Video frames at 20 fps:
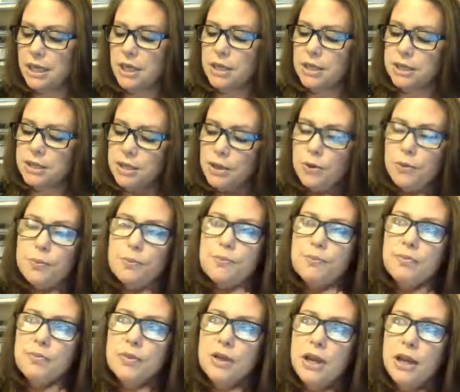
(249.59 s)
So
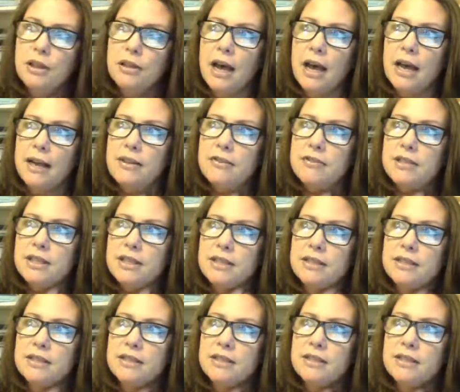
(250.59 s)
a lot of
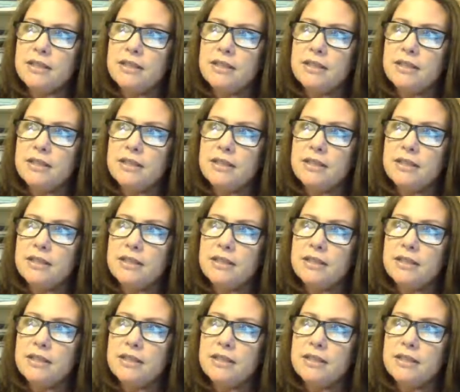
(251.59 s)
this